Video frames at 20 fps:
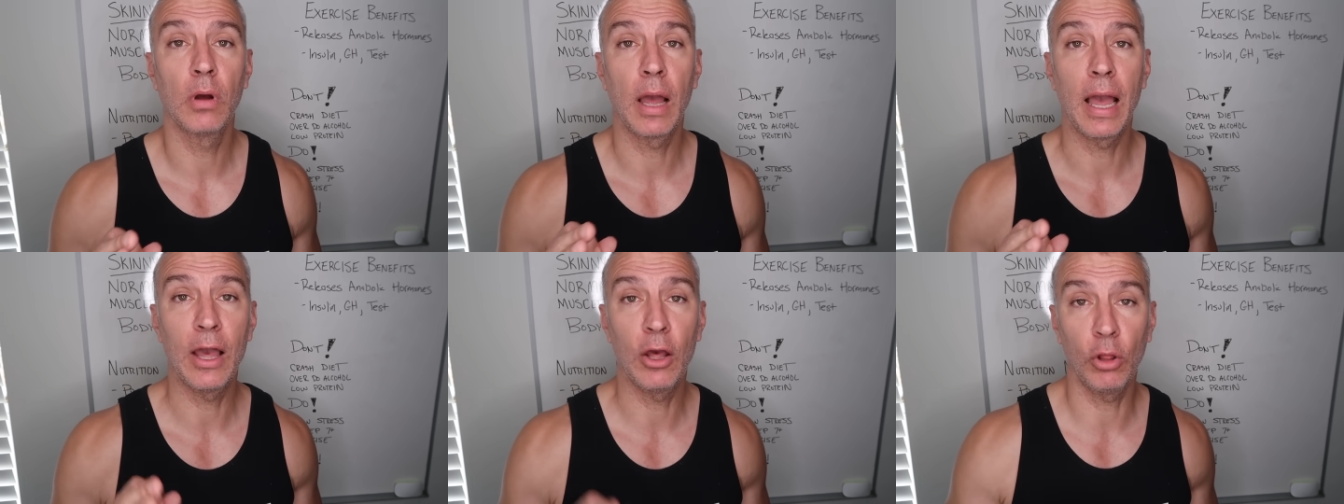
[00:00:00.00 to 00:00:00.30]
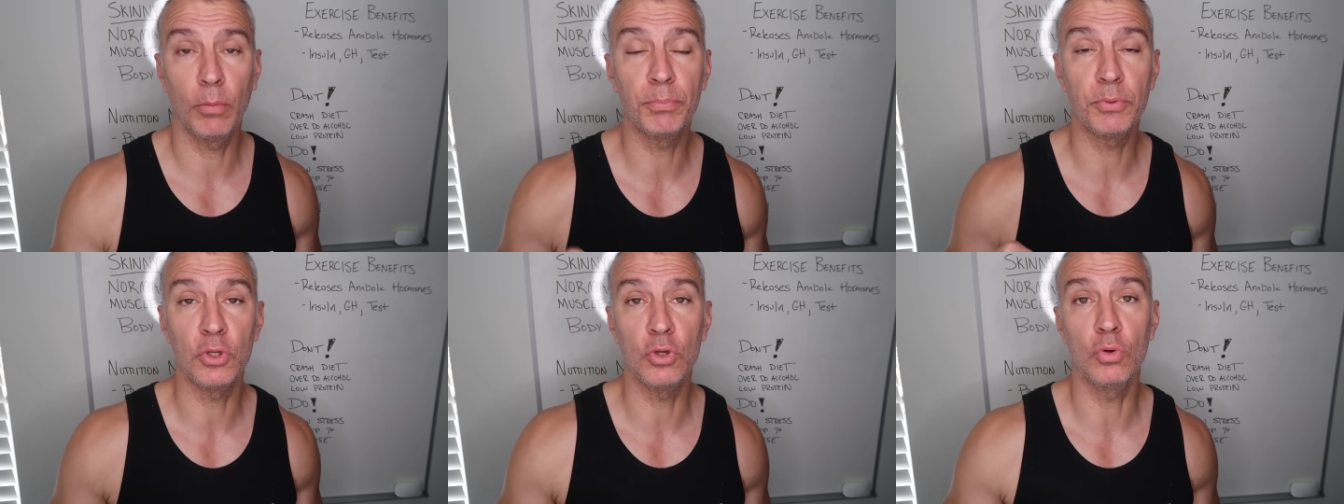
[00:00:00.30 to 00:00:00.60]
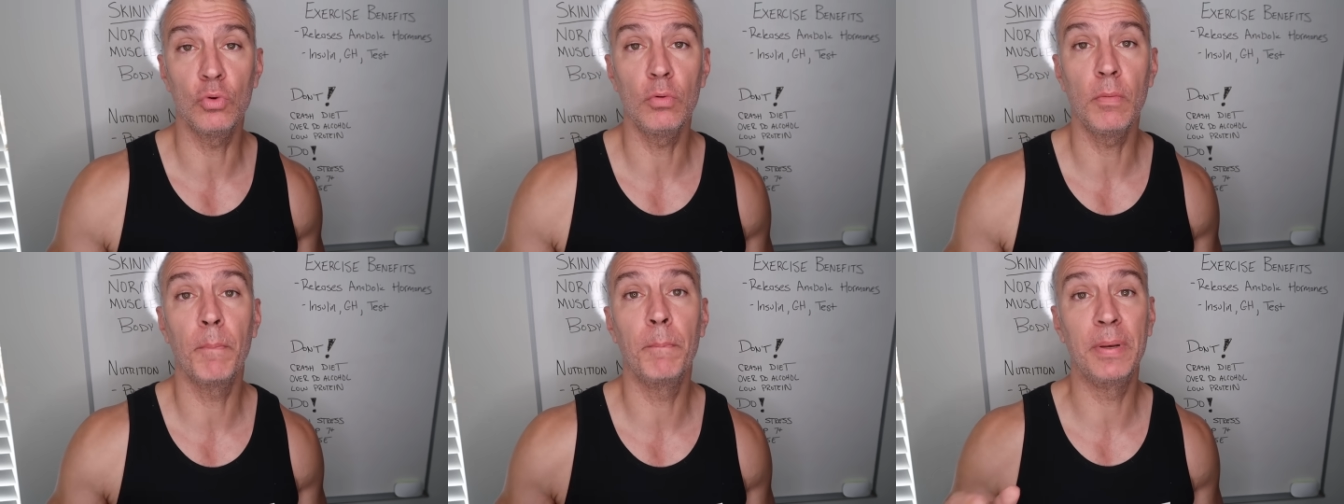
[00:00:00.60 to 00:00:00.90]
help
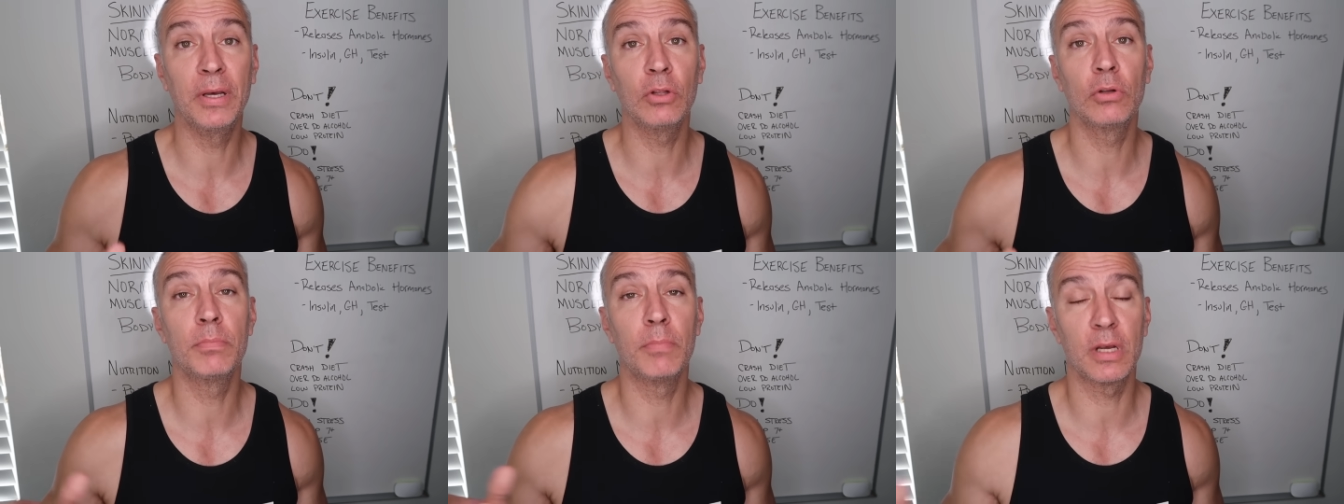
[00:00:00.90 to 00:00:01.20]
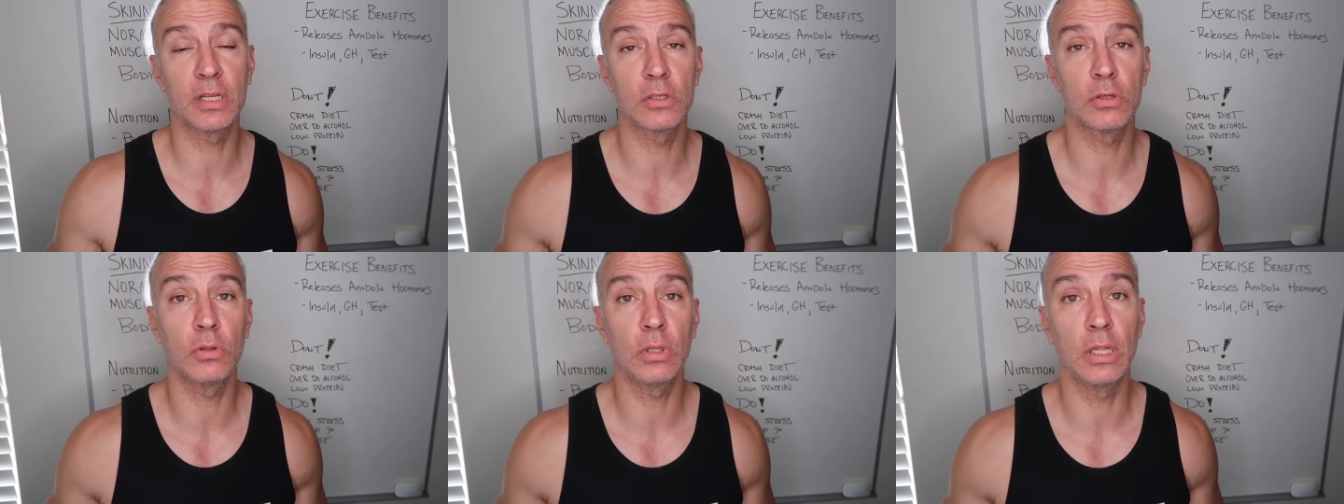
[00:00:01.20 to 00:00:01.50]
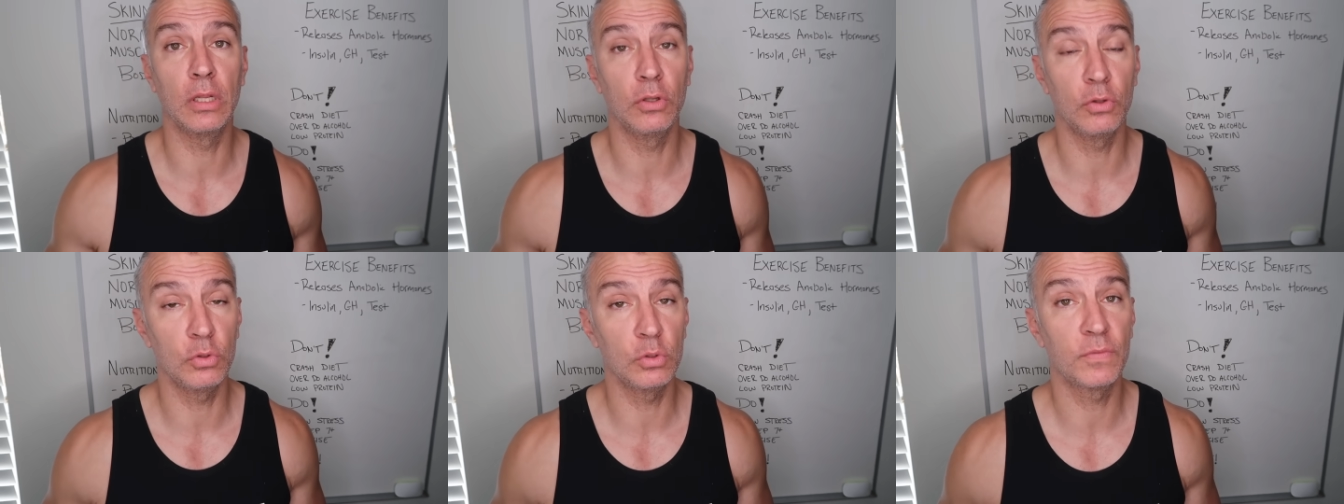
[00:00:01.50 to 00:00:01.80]
you build
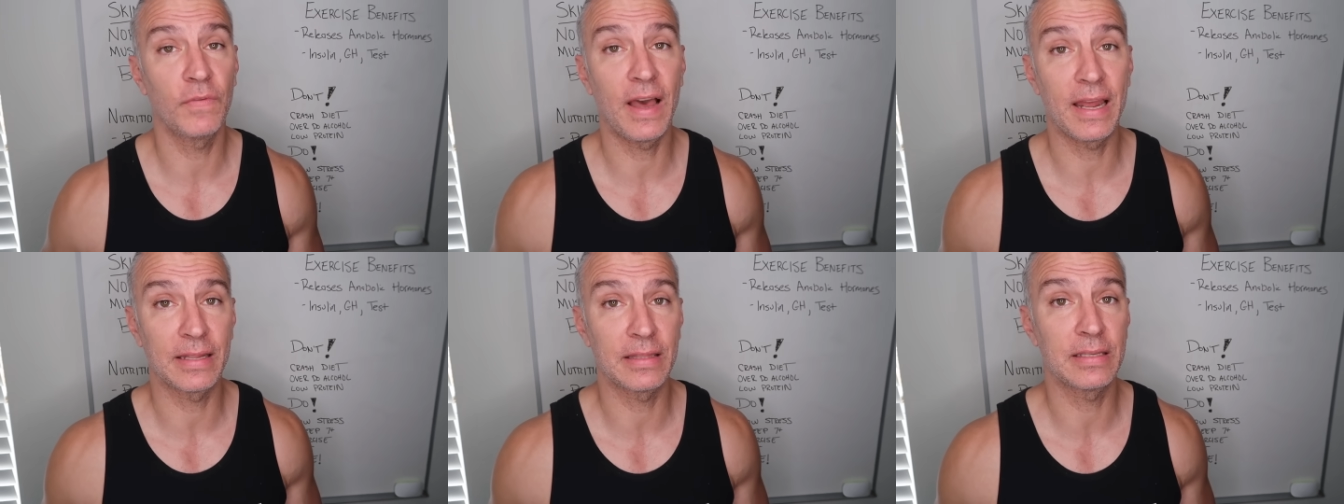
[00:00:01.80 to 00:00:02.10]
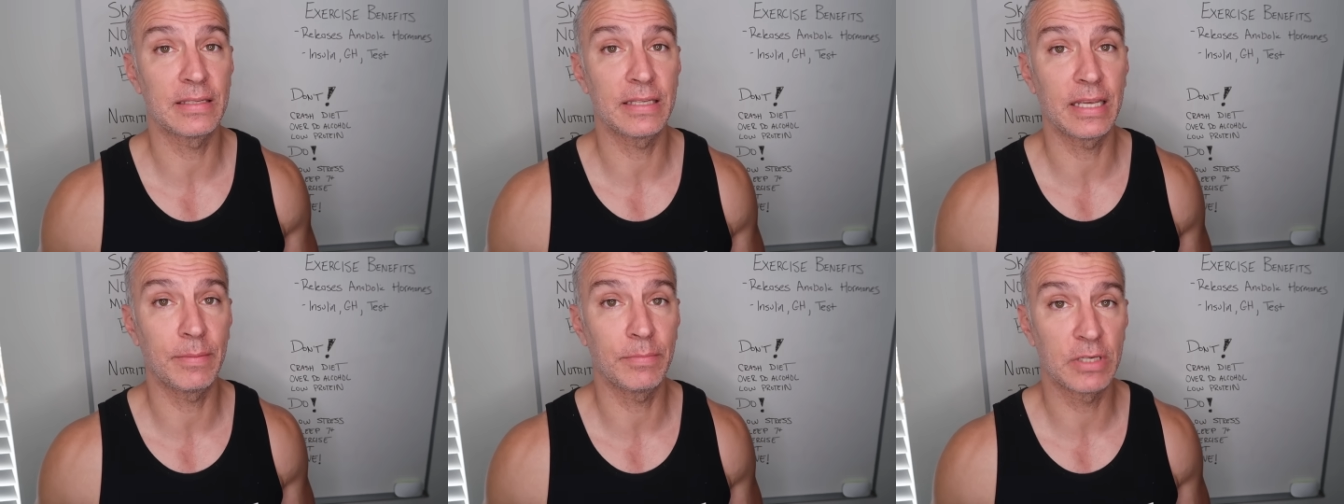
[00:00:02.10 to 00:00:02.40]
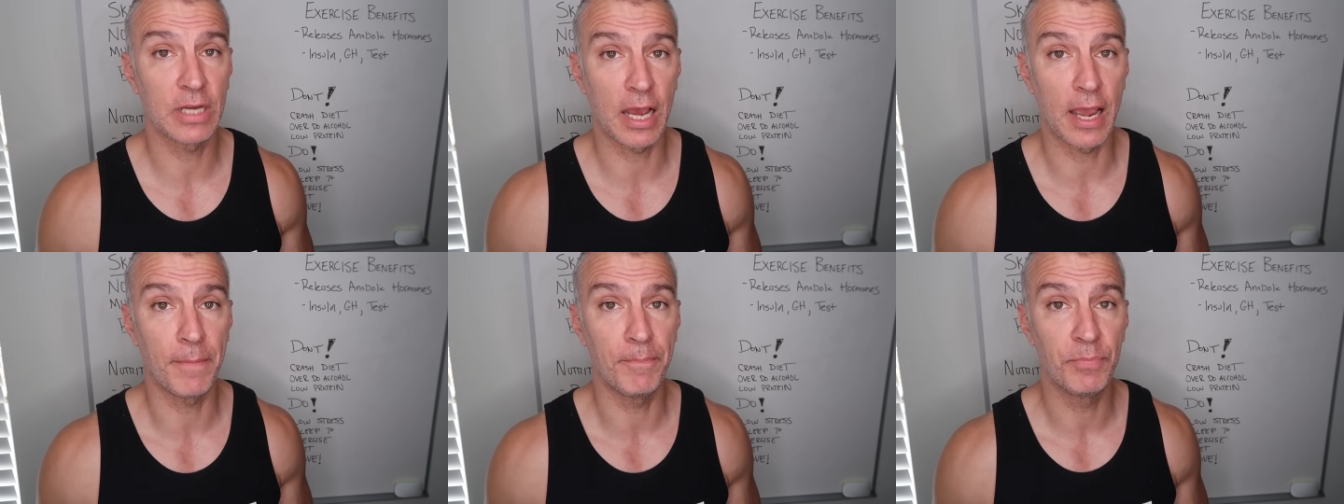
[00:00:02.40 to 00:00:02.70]
muscle and lose fat at the same
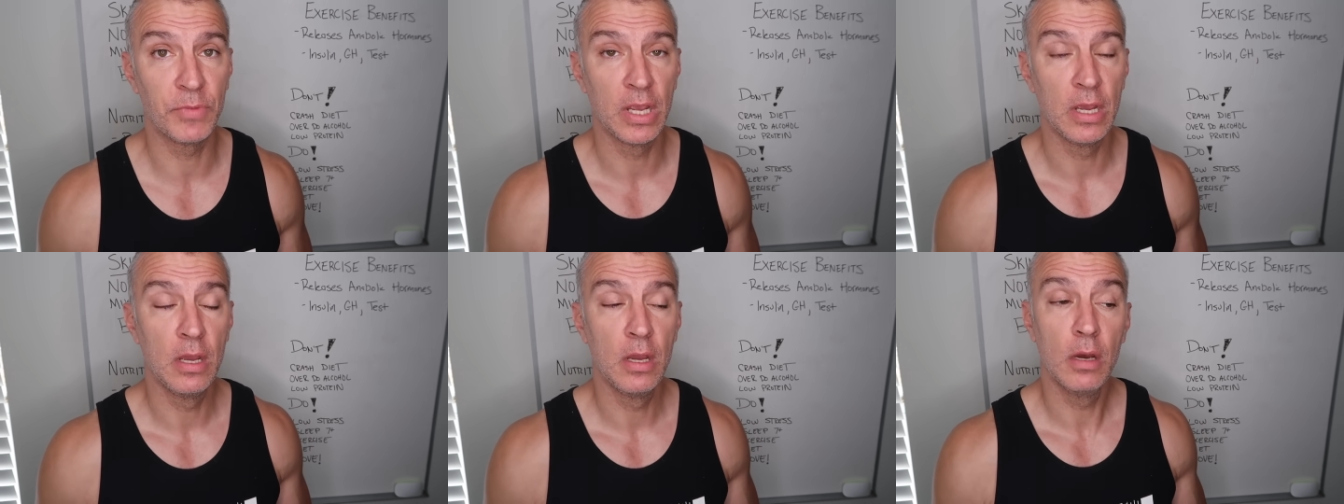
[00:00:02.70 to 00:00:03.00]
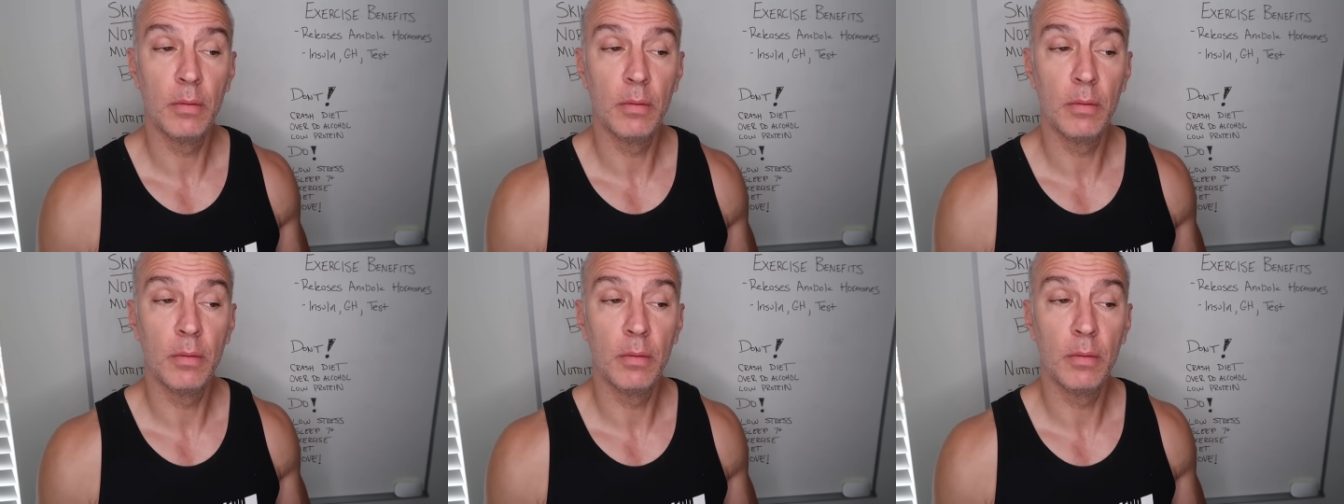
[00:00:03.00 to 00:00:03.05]
time.